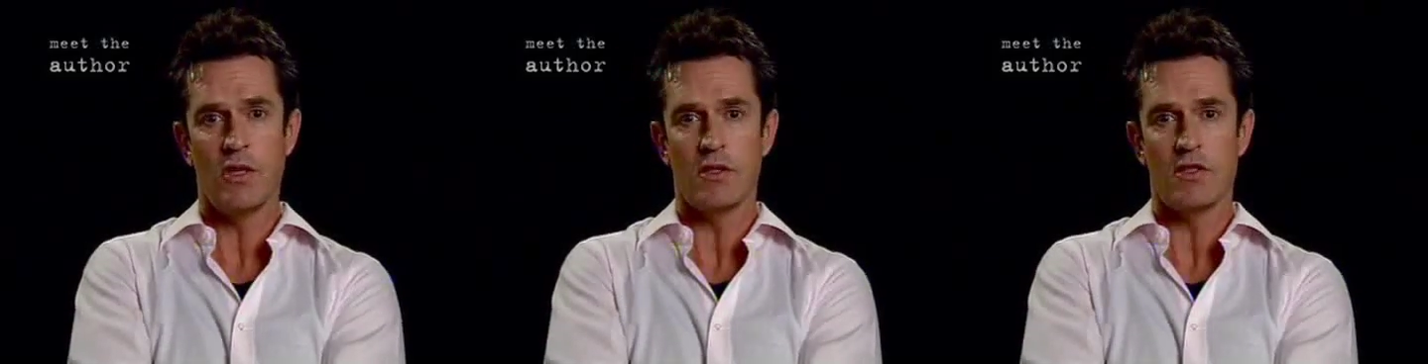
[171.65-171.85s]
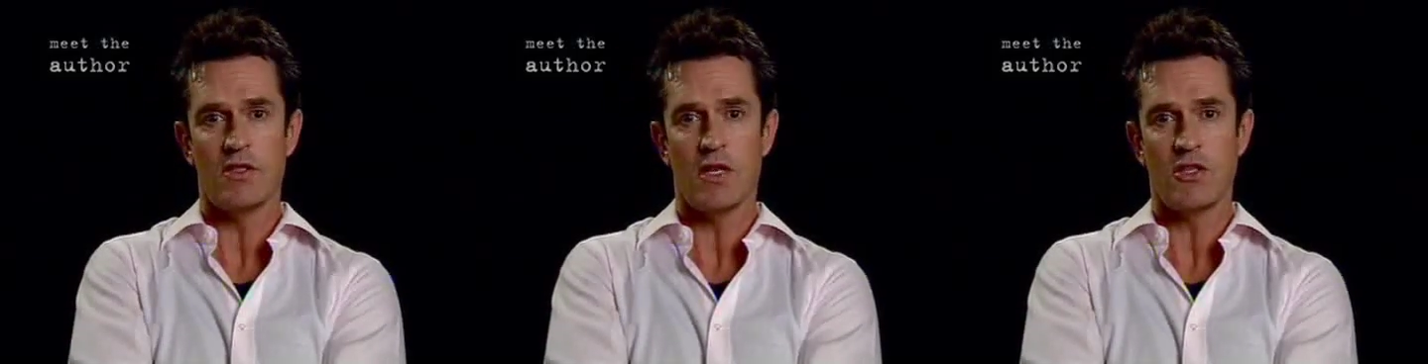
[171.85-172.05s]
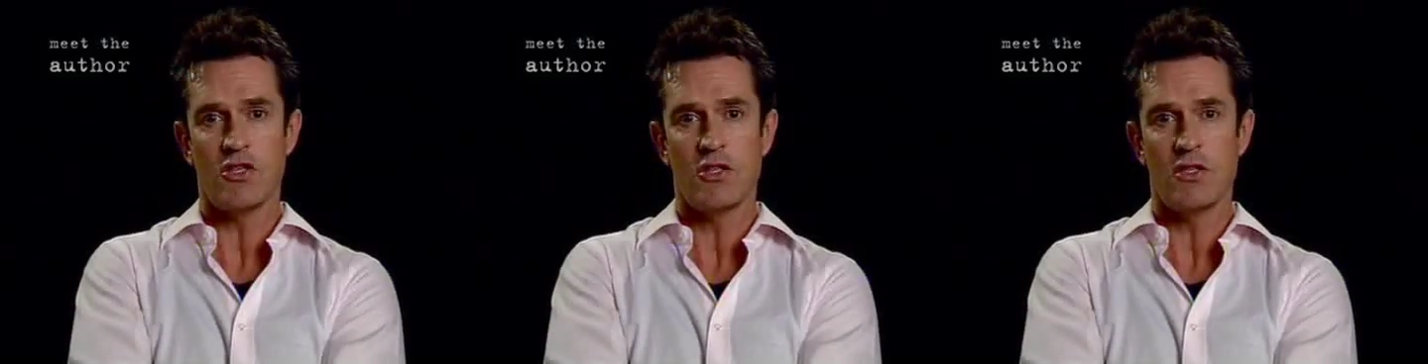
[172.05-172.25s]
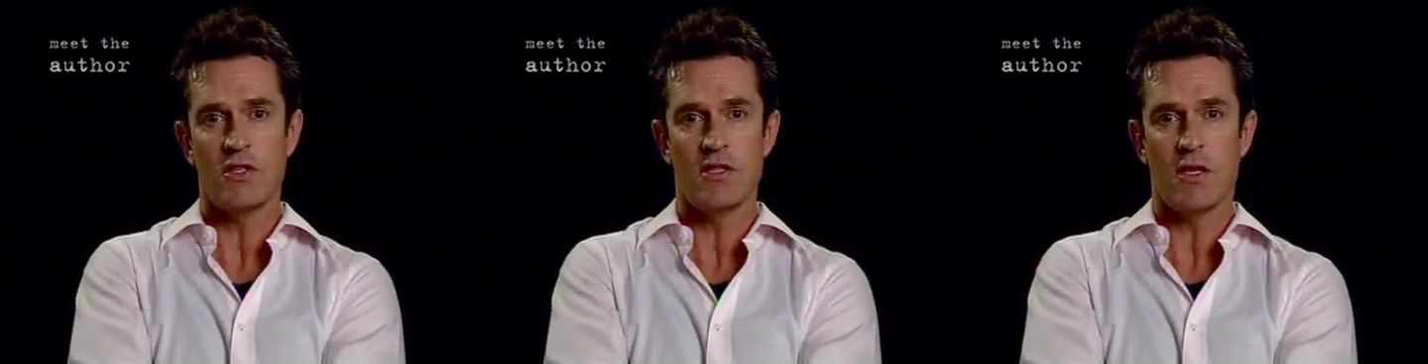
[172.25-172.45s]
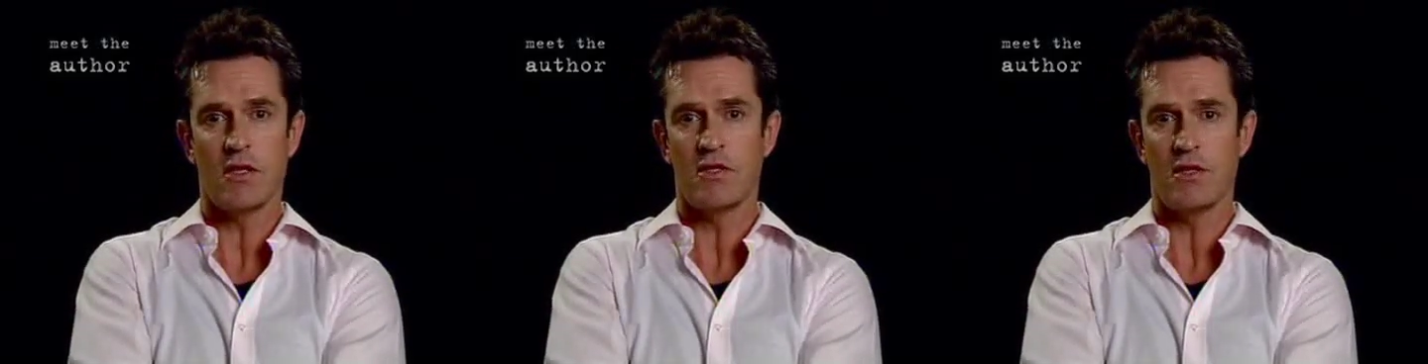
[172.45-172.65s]
wheel
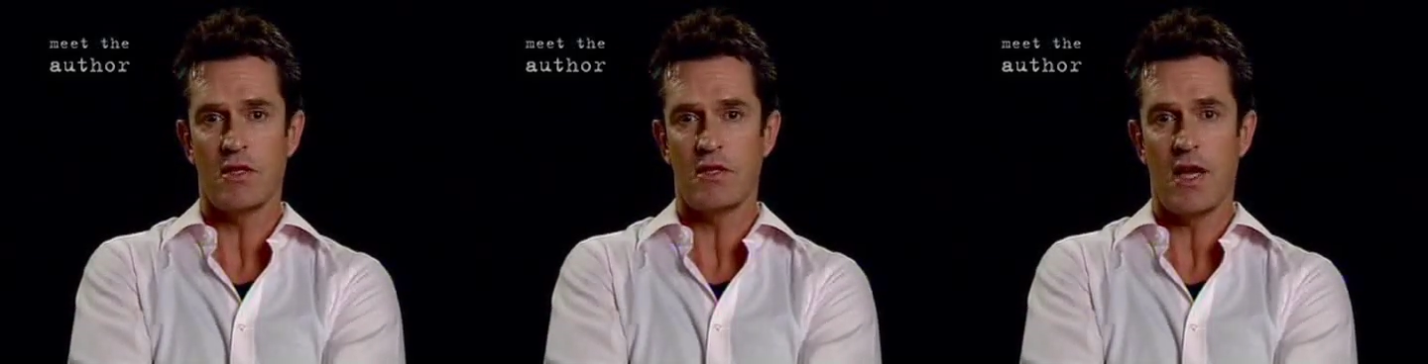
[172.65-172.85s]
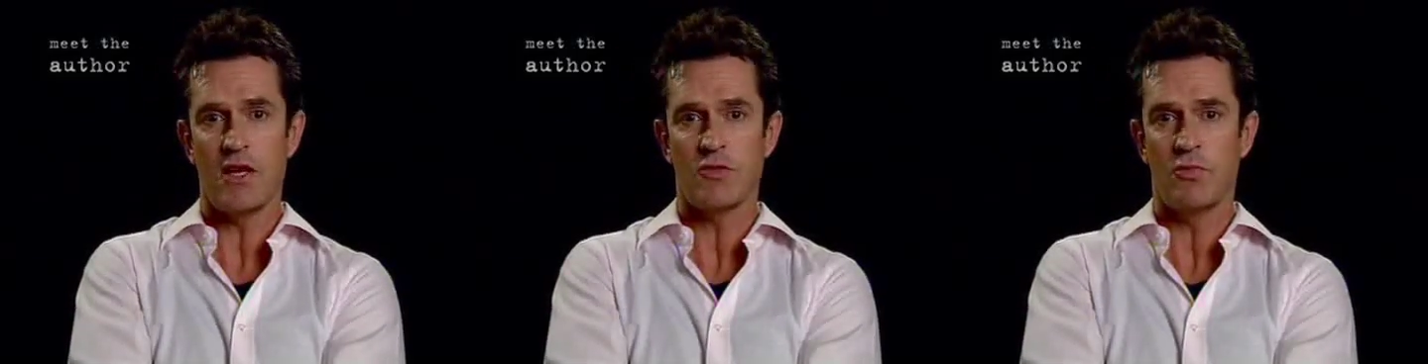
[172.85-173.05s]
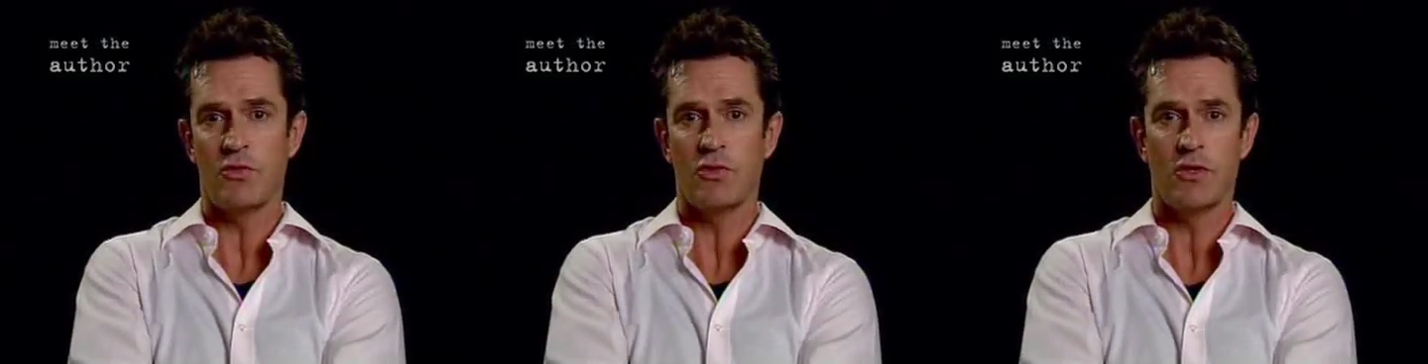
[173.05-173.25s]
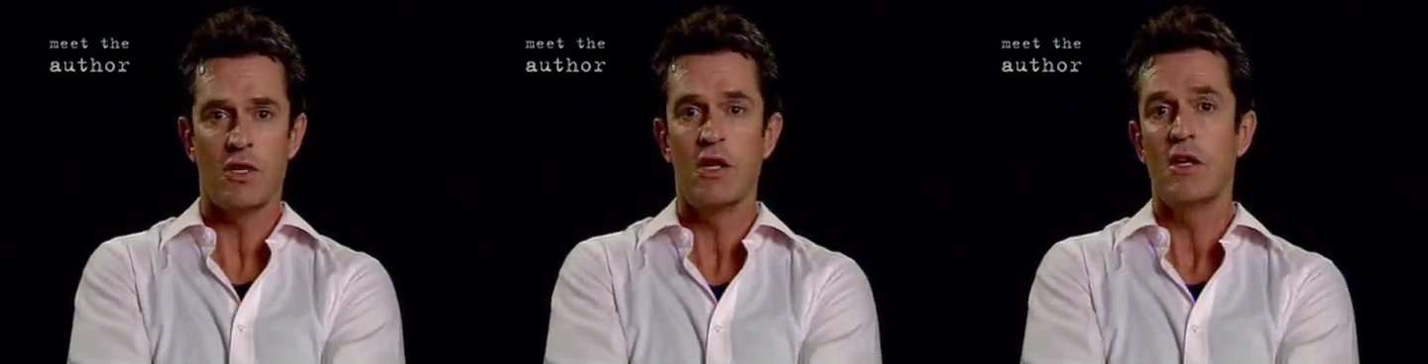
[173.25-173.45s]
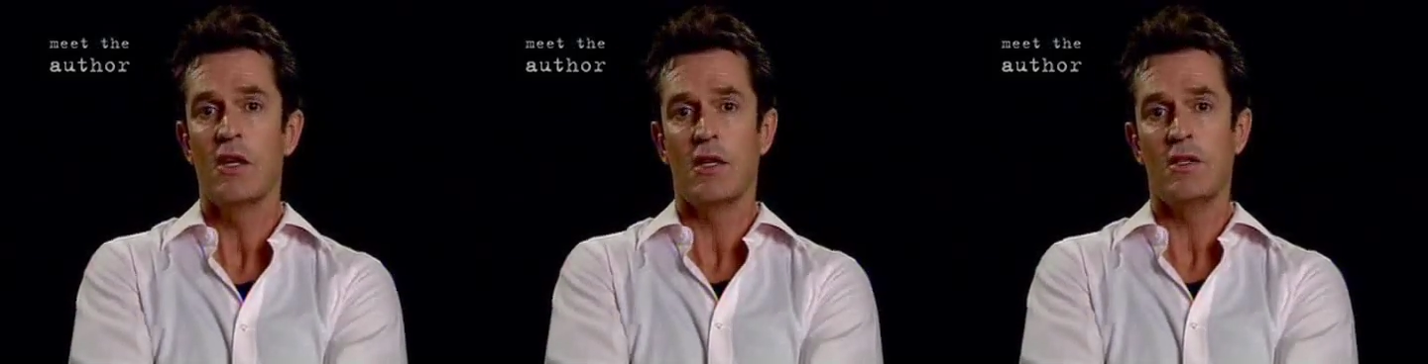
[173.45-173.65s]
suction stuck to the
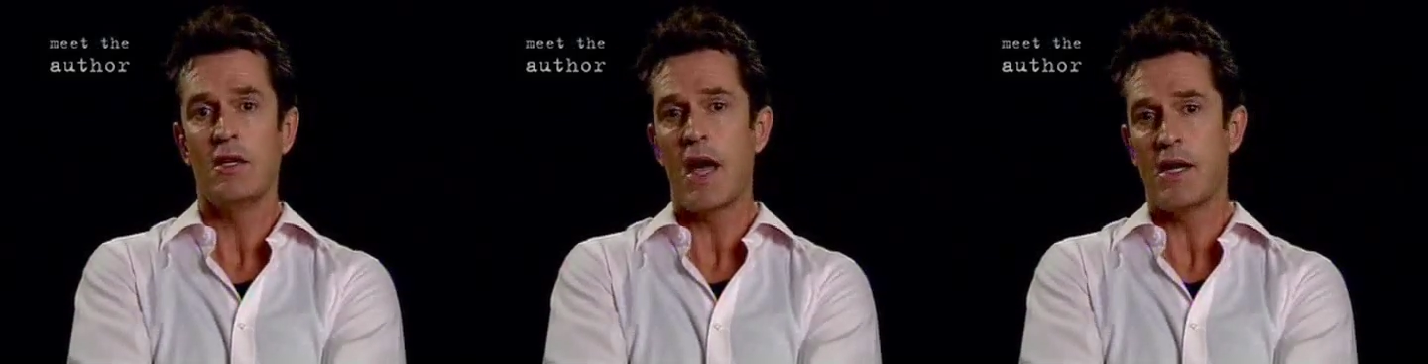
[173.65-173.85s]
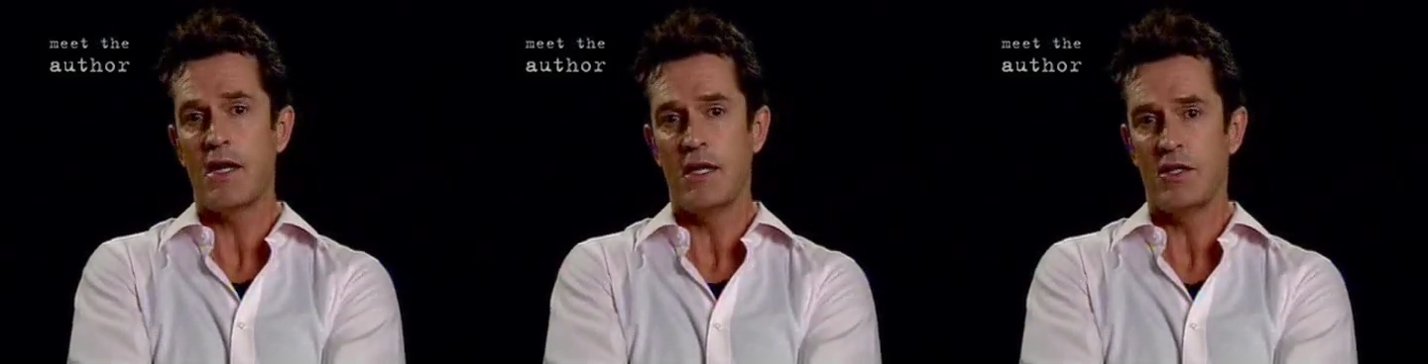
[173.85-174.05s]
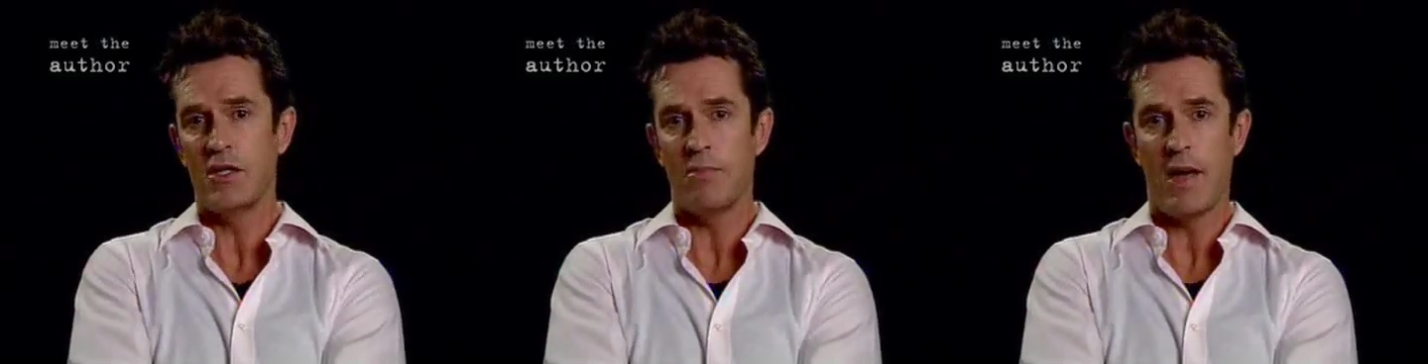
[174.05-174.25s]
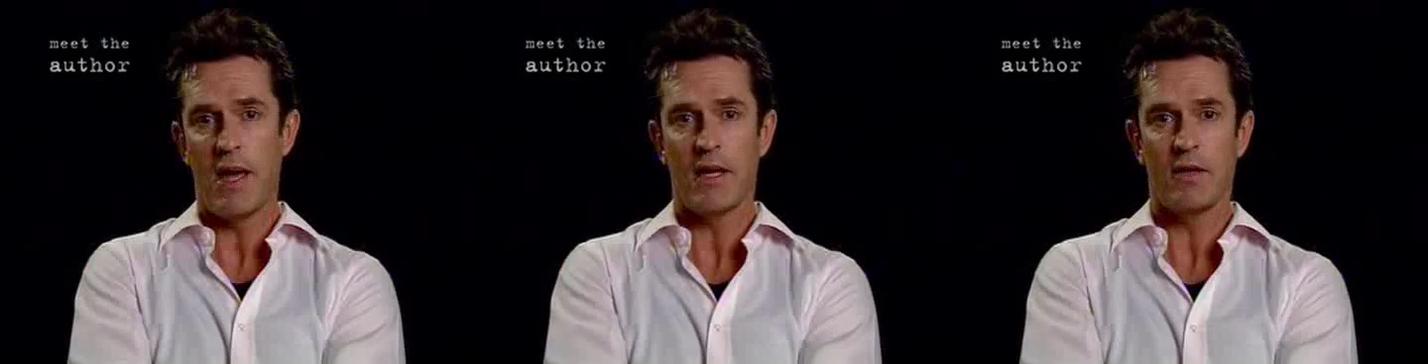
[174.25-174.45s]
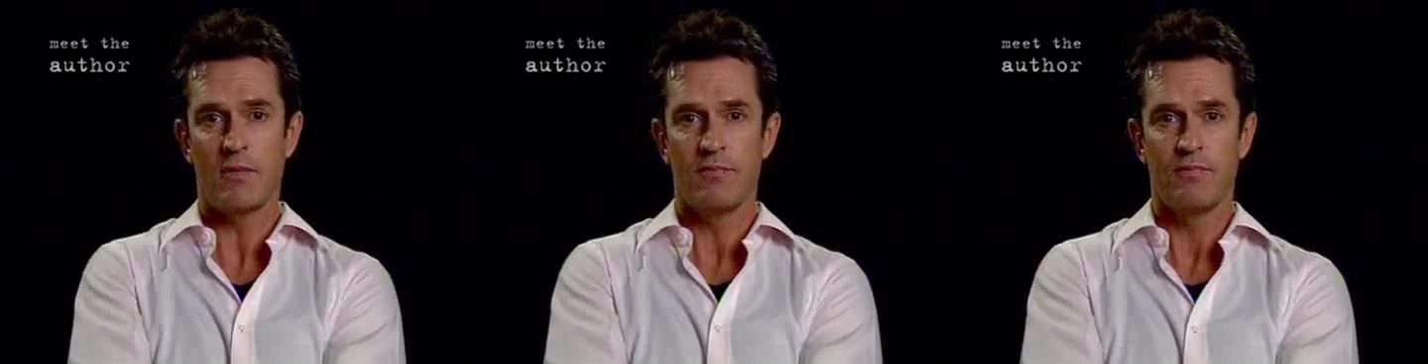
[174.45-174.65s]
dashboard, and Nanny in the
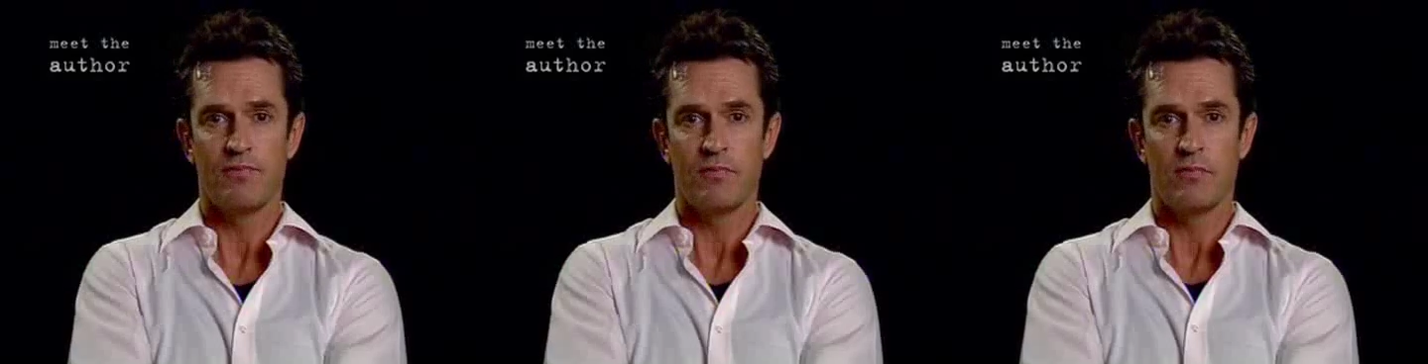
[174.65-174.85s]
back.